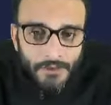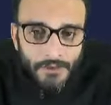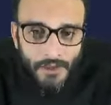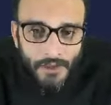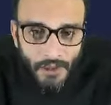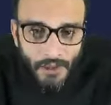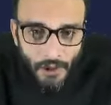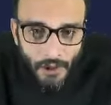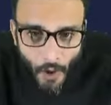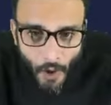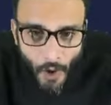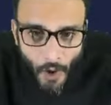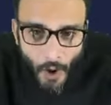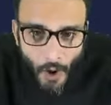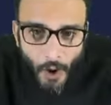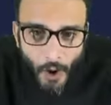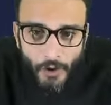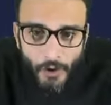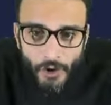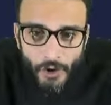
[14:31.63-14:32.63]
The
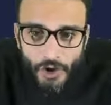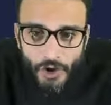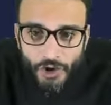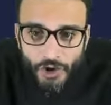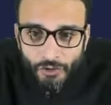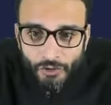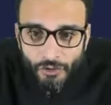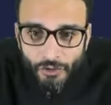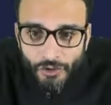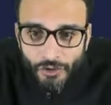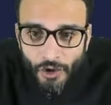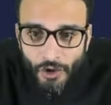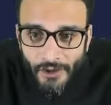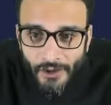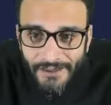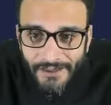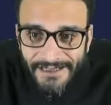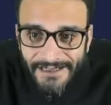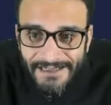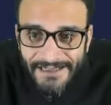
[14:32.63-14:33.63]
law should
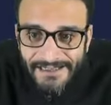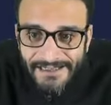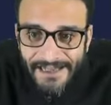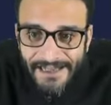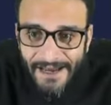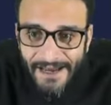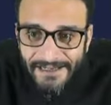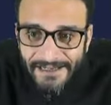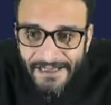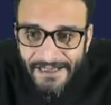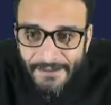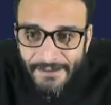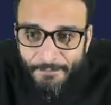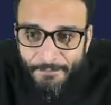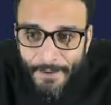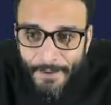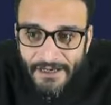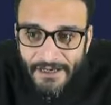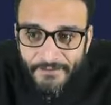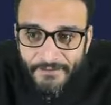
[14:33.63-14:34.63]
not decide
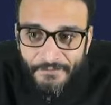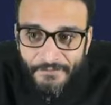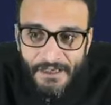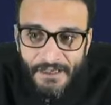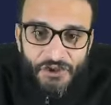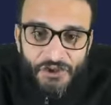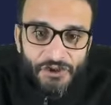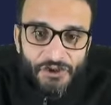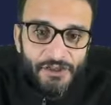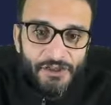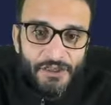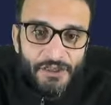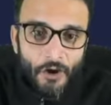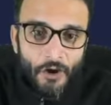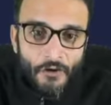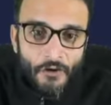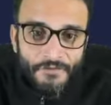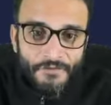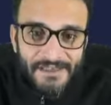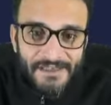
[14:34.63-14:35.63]
the beneficiary
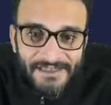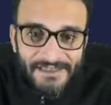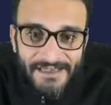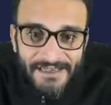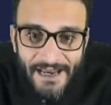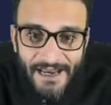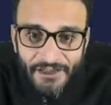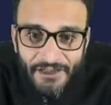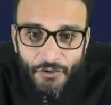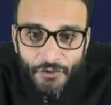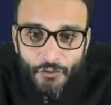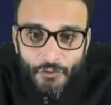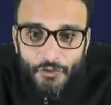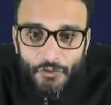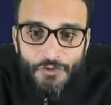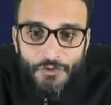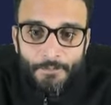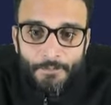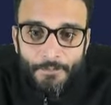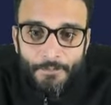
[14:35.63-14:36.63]
of a
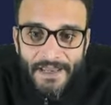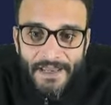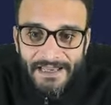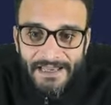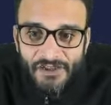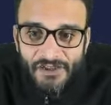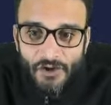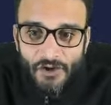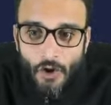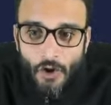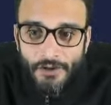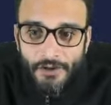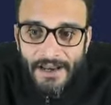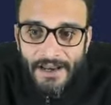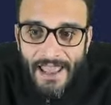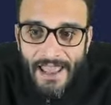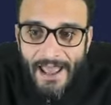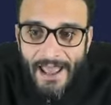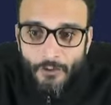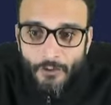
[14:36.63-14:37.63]
statute based on
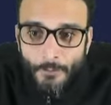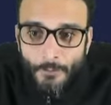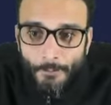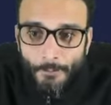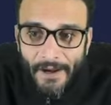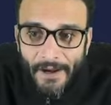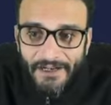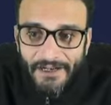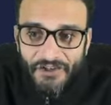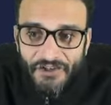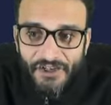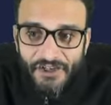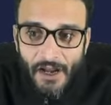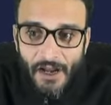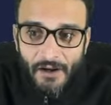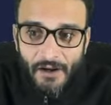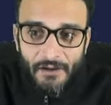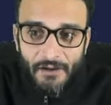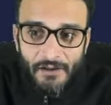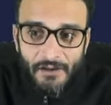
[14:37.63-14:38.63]
narrow
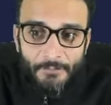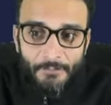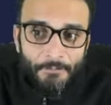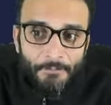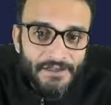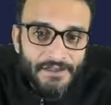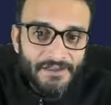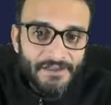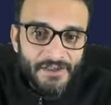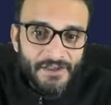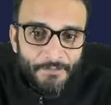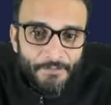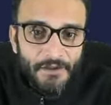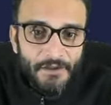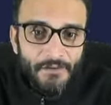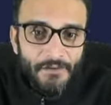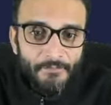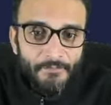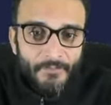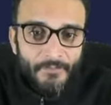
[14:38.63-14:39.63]
patriarchal
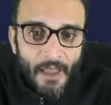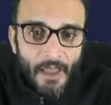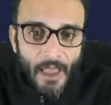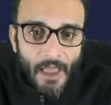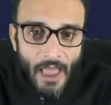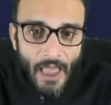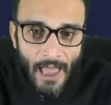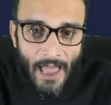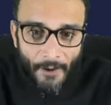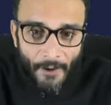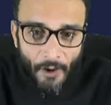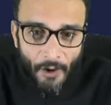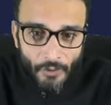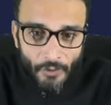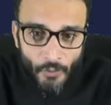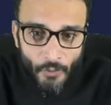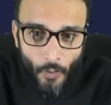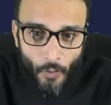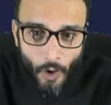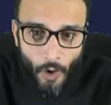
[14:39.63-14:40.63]
principle
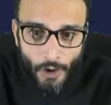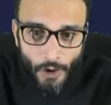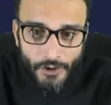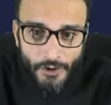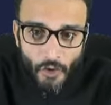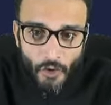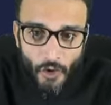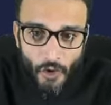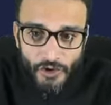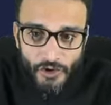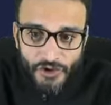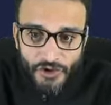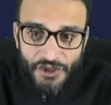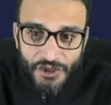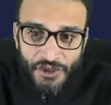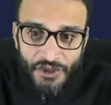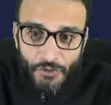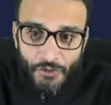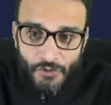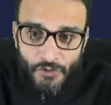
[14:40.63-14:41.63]
about what
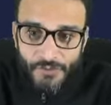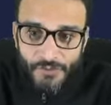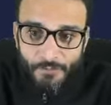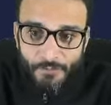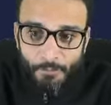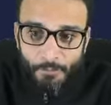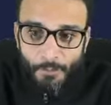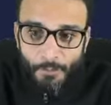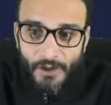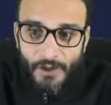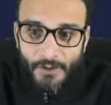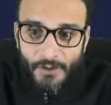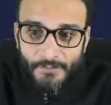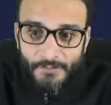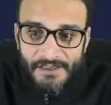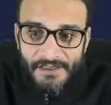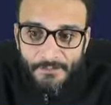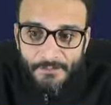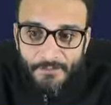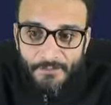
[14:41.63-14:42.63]
constitutes
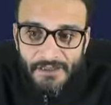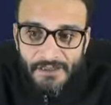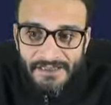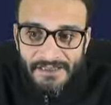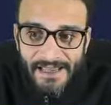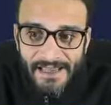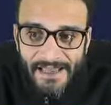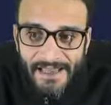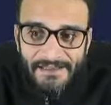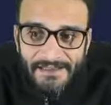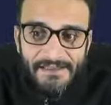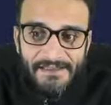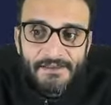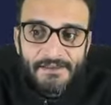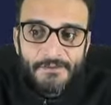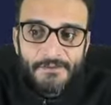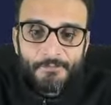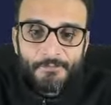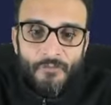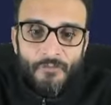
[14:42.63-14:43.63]
permissible
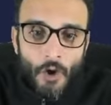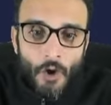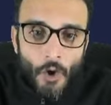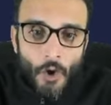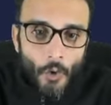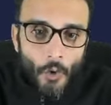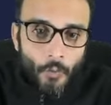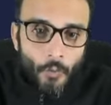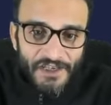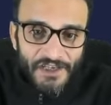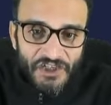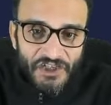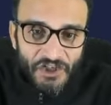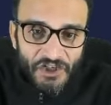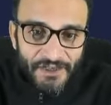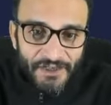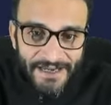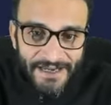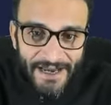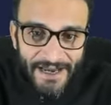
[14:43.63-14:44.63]
sex, which
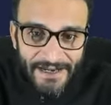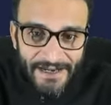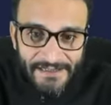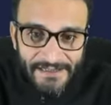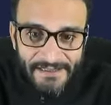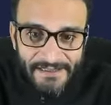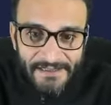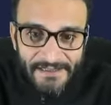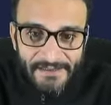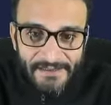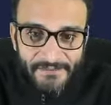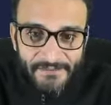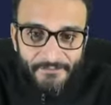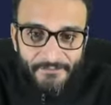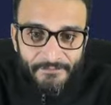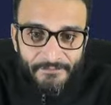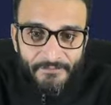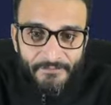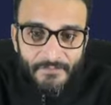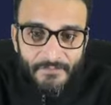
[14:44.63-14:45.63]
creates
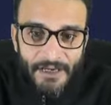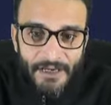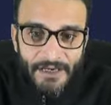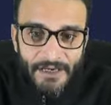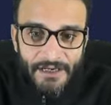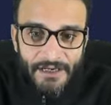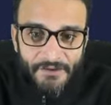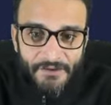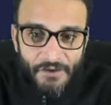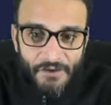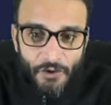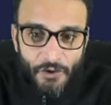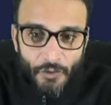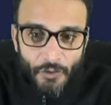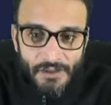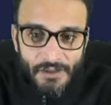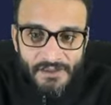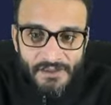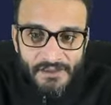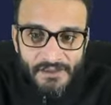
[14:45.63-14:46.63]

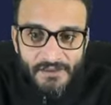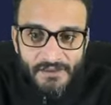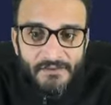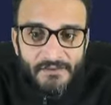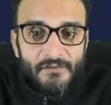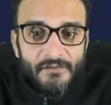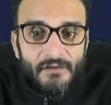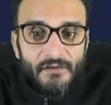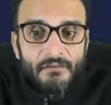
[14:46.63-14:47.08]
individuals